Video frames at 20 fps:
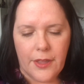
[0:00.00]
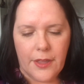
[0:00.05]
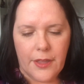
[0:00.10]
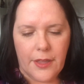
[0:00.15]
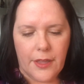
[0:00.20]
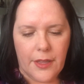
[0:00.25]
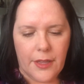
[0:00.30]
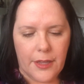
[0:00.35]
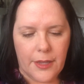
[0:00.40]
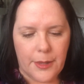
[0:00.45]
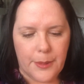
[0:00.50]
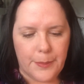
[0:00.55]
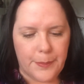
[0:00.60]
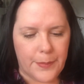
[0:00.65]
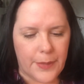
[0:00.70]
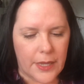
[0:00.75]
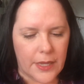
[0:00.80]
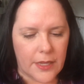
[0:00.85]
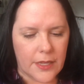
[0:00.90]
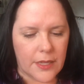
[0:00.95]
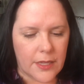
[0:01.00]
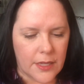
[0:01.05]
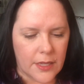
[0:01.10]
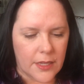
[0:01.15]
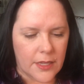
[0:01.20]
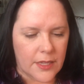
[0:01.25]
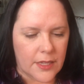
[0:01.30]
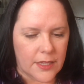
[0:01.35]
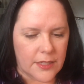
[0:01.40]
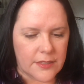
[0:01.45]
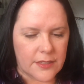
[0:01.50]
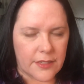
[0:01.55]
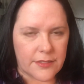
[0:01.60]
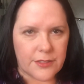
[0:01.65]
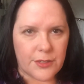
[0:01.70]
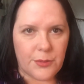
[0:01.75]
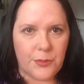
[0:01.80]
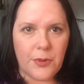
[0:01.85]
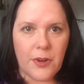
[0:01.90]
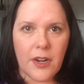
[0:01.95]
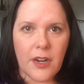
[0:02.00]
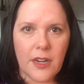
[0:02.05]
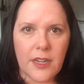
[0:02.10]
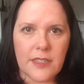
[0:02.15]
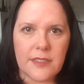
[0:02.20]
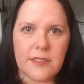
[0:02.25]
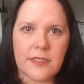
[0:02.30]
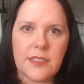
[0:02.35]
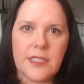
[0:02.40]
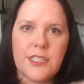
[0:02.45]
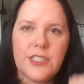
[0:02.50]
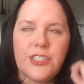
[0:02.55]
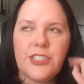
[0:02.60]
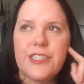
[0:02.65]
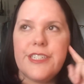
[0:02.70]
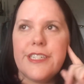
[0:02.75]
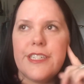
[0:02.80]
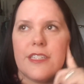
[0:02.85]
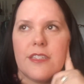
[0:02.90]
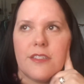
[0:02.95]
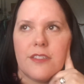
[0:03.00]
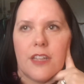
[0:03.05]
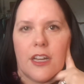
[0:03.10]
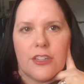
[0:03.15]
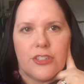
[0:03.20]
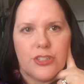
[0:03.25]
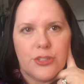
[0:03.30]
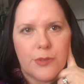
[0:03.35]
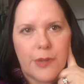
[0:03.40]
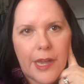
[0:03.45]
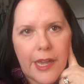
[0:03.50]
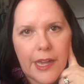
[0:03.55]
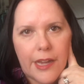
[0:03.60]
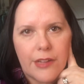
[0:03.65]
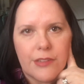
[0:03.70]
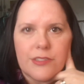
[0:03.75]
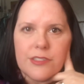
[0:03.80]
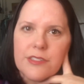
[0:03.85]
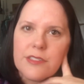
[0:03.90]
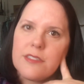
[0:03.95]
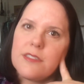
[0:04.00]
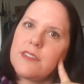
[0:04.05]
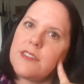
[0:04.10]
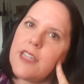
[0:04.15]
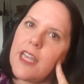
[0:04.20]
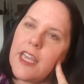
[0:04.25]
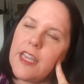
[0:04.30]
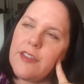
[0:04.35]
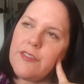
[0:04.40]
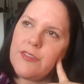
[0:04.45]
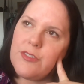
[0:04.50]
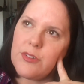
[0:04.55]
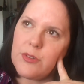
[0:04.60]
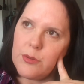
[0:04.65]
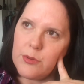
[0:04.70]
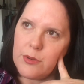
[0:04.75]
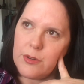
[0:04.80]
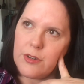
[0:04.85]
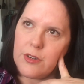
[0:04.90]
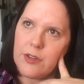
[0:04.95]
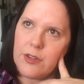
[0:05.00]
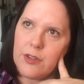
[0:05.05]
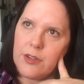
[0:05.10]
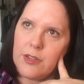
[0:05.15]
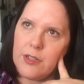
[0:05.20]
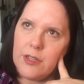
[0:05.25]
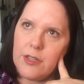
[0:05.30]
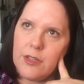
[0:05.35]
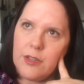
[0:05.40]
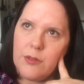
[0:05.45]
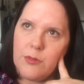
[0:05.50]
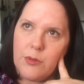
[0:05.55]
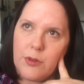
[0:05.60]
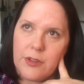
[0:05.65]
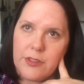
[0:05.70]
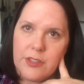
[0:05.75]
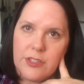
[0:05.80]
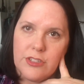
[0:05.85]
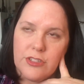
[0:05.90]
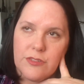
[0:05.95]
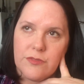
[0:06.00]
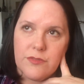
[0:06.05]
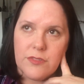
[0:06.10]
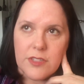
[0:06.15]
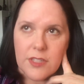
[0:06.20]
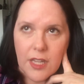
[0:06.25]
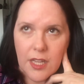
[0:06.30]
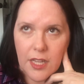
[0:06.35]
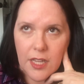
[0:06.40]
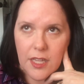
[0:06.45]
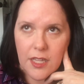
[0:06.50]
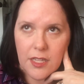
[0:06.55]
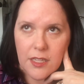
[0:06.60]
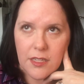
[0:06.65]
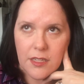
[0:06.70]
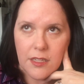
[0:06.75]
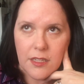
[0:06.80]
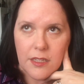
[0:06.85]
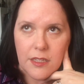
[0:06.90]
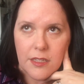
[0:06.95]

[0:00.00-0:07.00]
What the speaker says: Doesn't work, it's glitchy, logs you out, doesn't save your work that you've done.